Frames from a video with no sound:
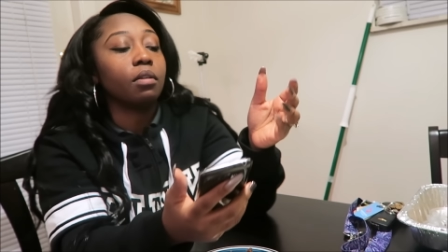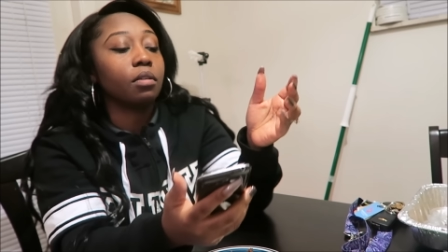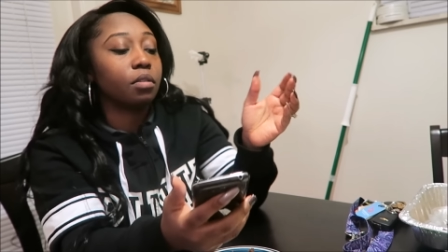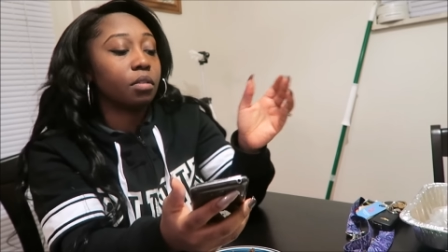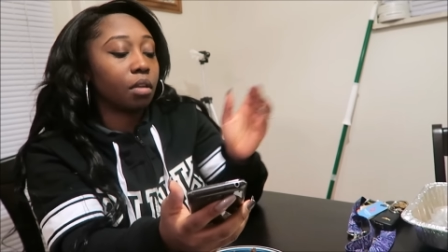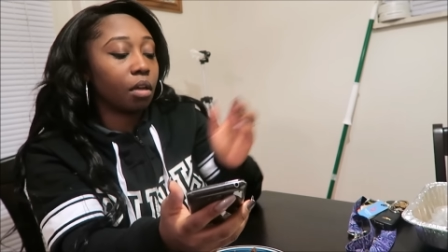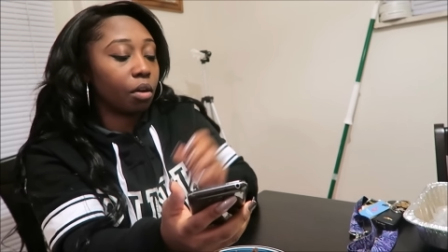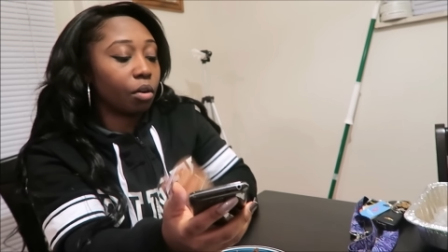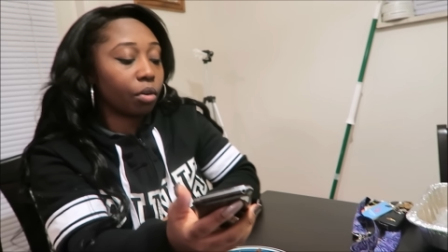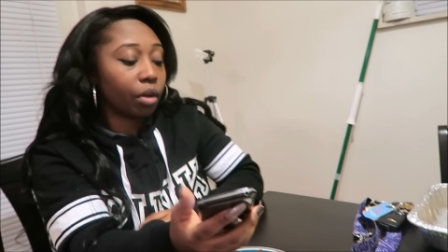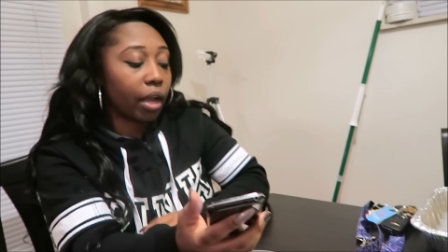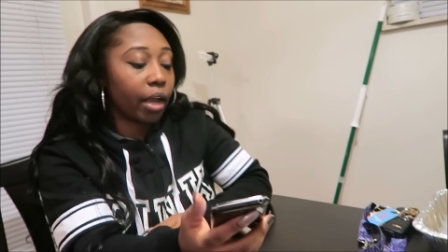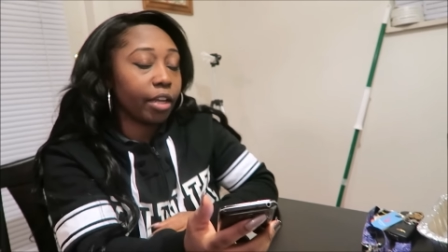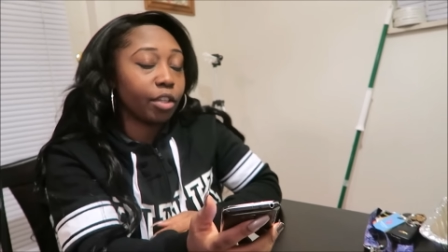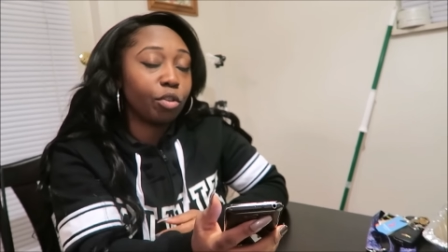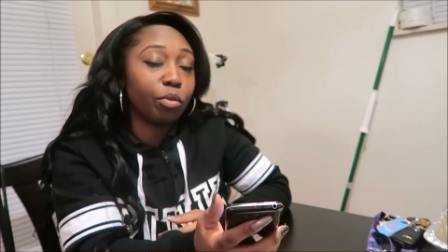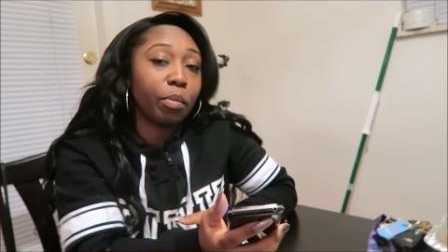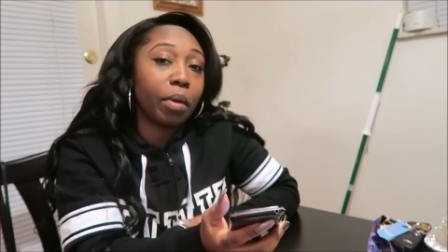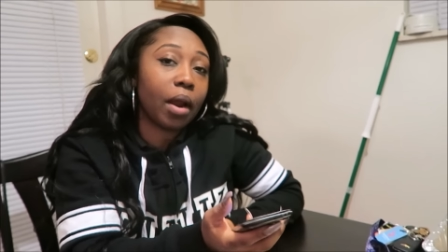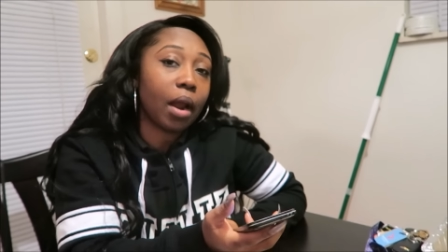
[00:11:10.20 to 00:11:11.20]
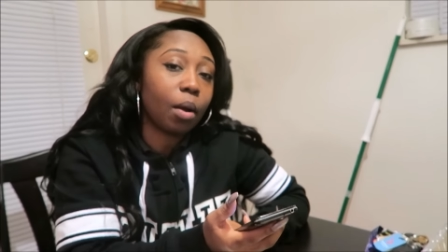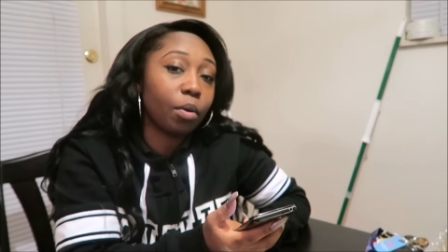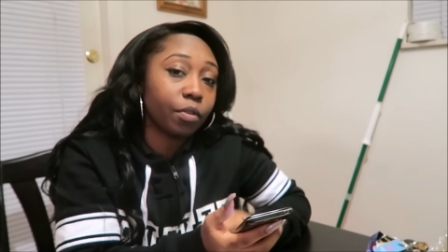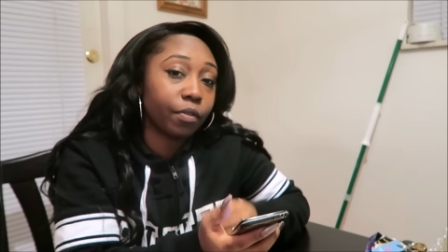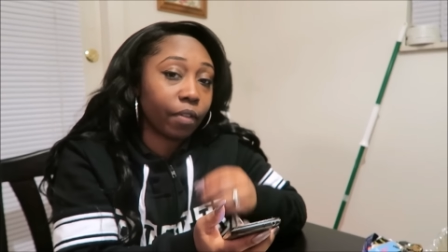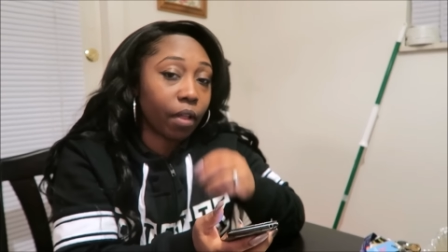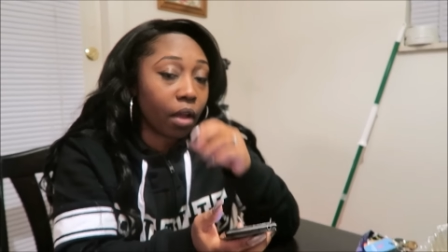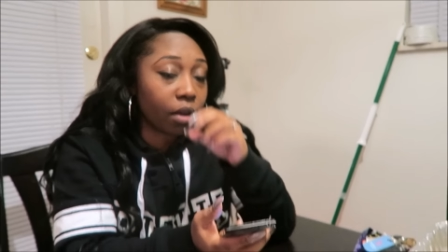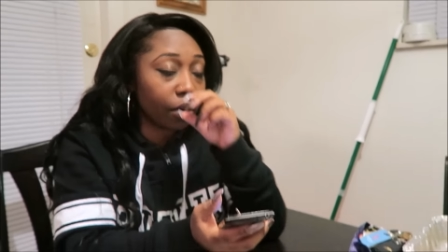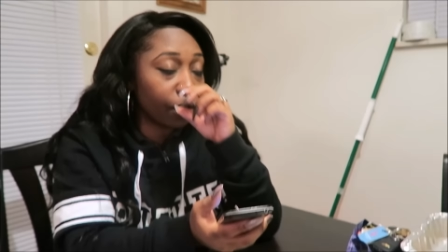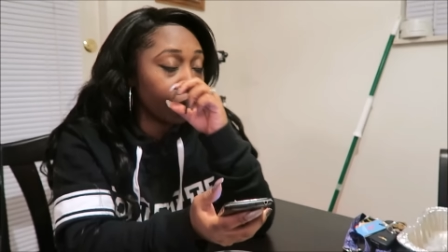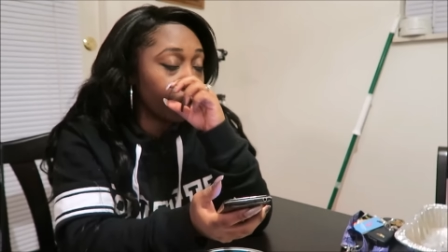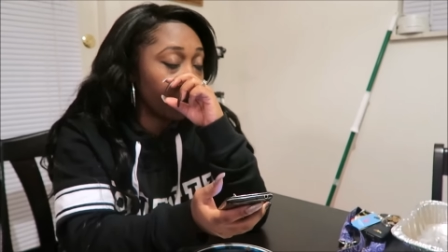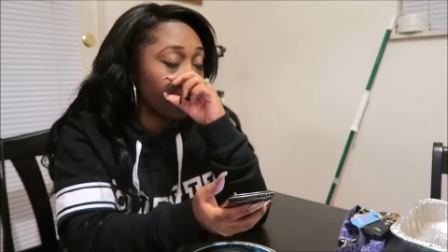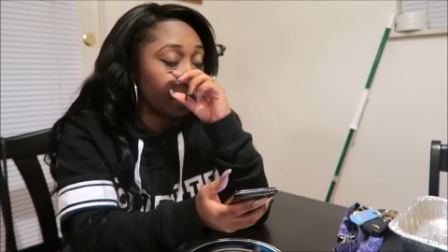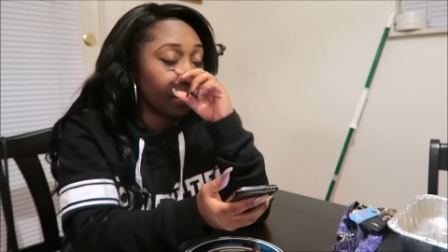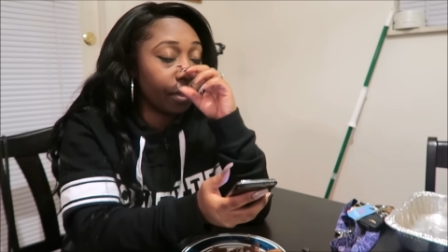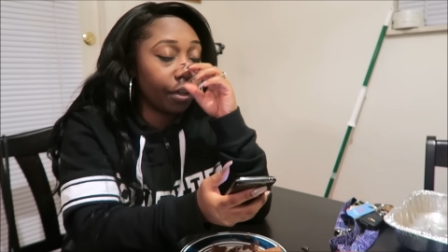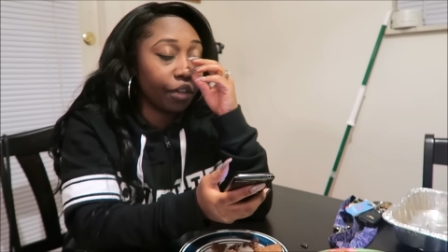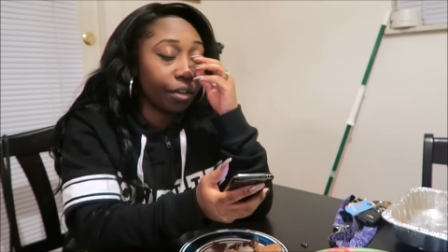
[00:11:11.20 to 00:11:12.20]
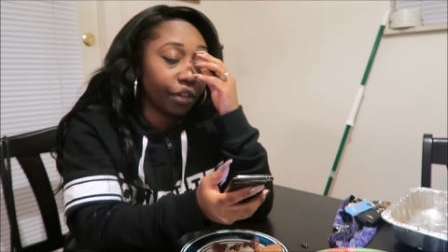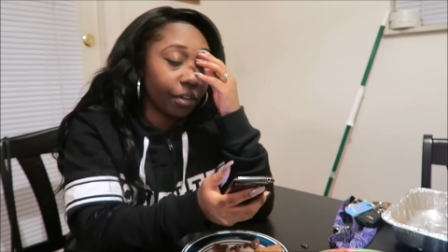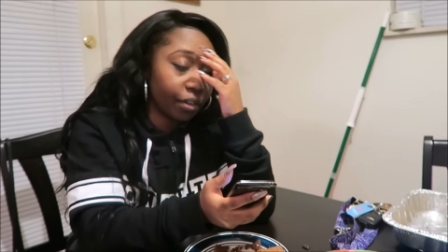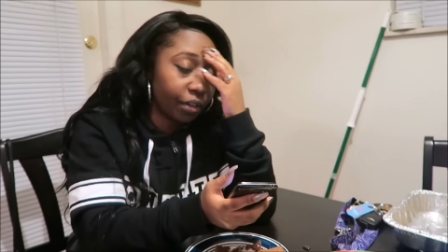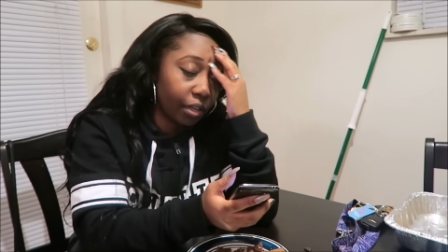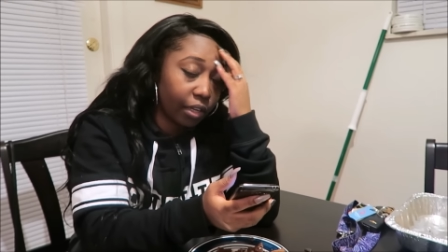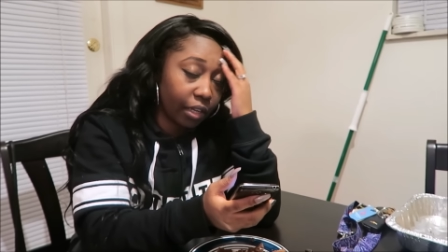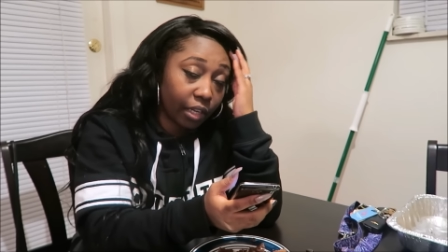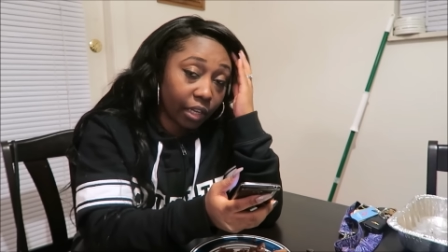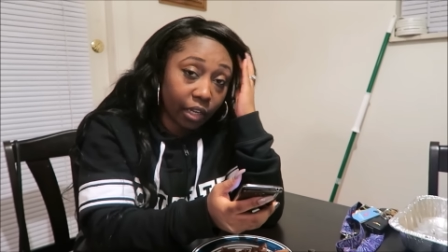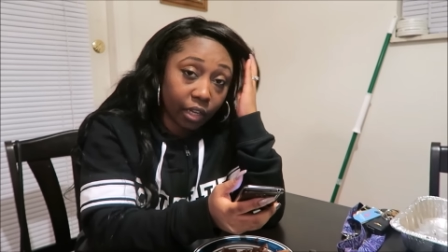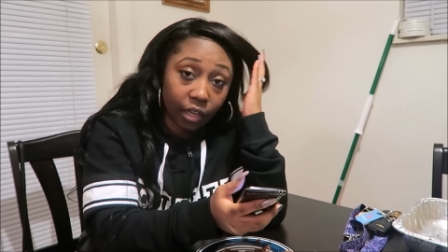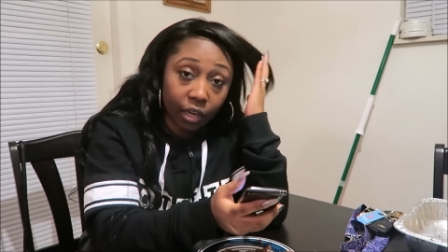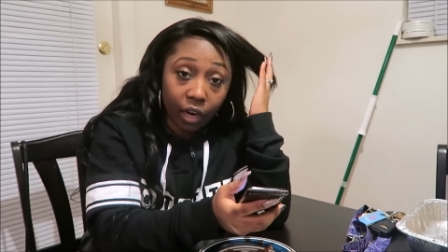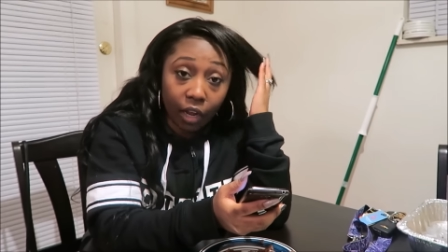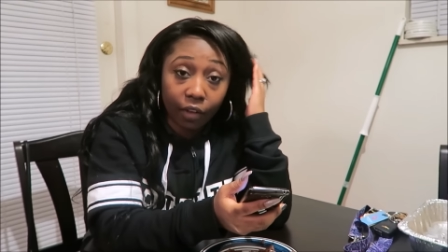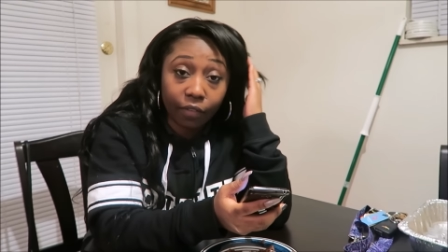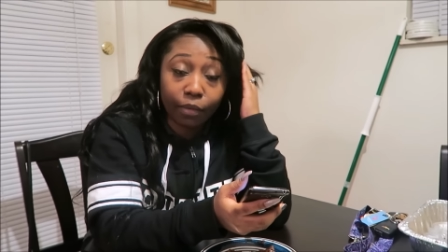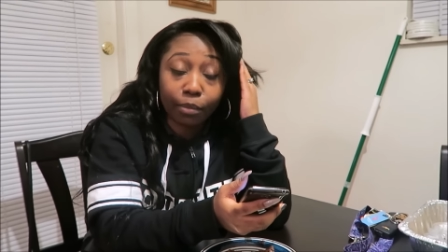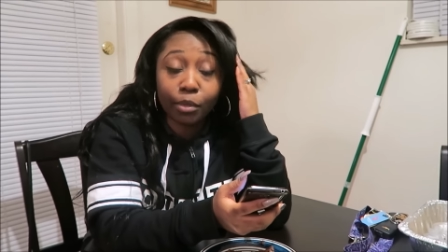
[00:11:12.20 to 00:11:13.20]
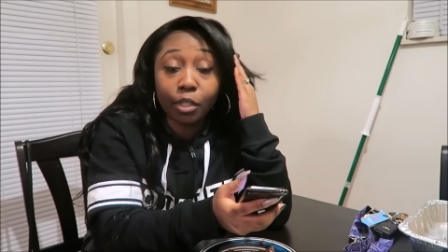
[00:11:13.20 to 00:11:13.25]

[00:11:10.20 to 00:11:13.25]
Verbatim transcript: so guys, you remember I was vlogging earlier and it cut off.